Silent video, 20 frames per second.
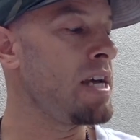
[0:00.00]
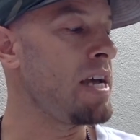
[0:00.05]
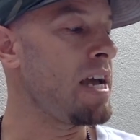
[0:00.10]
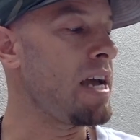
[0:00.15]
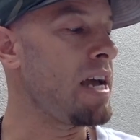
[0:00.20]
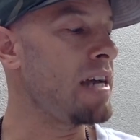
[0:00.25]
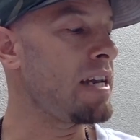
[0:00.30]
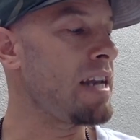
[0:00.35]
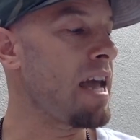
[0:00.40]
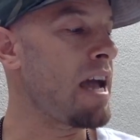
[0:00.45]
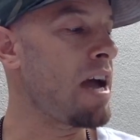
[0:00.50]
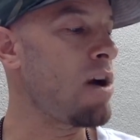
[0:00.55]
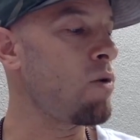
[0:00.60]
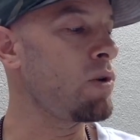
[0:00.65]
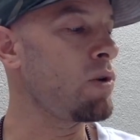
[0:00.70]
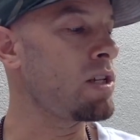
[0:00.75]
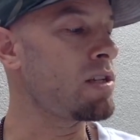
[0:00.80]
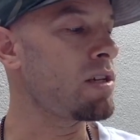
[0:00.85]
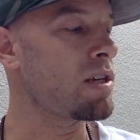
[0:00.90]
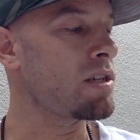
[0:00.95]
And now
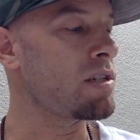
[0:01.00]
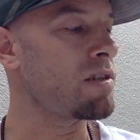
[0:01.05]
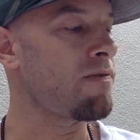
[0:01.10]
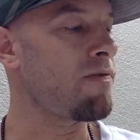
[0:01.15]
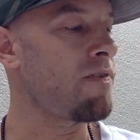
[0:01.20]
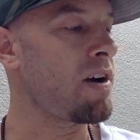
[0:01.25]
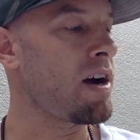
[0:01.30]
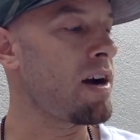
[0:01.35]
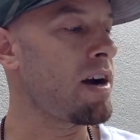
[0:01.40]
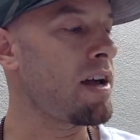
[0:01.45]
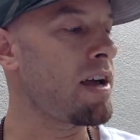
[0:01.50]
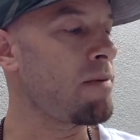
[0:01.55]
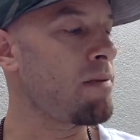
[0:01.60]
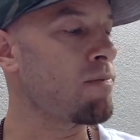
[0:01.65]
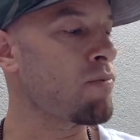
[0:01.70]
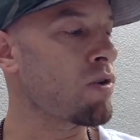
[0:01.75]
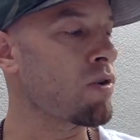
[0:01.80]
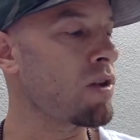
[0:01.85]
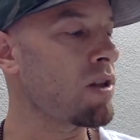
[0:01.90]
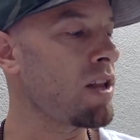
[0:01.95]
we testify and
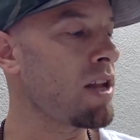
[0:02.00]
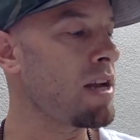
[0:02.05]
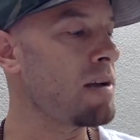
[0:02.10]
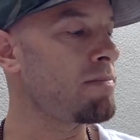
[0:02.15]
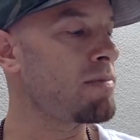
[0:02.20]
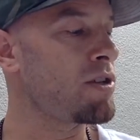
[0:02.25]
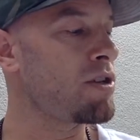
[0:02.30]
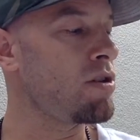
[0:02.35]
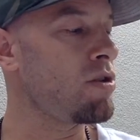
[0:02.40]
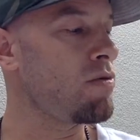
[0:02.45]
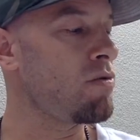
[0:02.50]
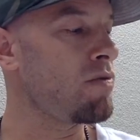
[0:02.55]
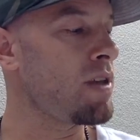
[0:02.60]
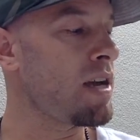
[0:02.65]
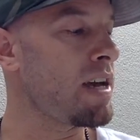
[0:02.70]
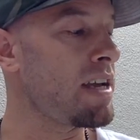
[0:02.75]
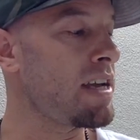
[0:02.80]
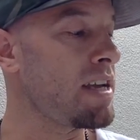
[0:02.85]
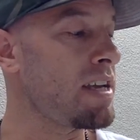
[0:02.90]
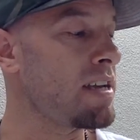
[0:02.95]
proclaim to you
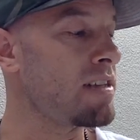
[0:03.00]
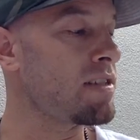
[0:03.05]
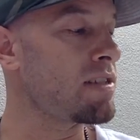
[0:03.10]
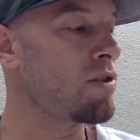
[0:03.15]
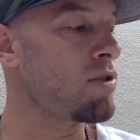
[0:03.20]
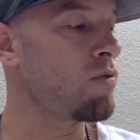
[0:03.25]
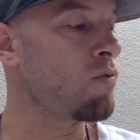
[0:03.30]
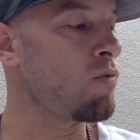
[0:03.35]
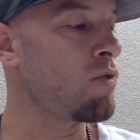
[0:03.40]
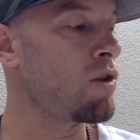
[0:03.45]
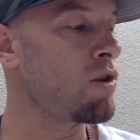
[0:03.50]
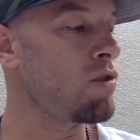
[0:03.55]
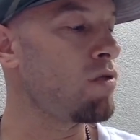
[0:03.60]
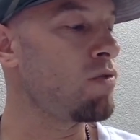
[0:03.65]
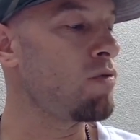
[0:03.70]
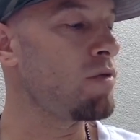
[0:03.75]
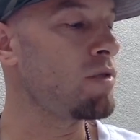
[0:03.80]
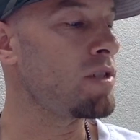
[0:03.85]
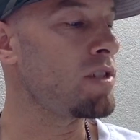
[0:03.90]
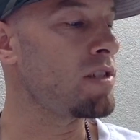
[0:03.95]
that he is the one
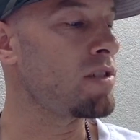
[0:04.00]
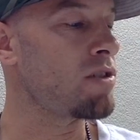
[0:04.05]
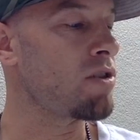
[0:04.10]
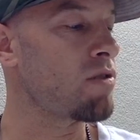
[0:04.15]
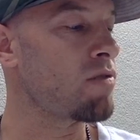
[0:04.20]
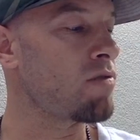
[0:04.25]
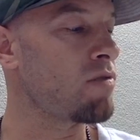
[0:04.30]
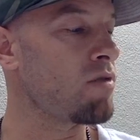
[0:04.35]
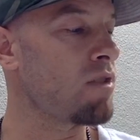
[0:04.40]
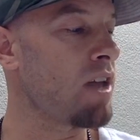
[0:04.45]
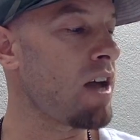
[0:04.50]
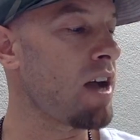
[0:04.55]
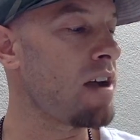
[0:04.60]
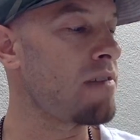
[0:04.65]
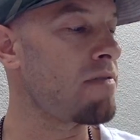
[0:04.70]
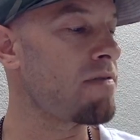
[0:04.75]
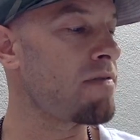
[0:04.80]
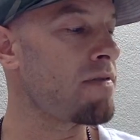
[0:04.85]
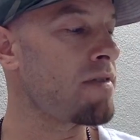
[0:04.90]
who is eternal life.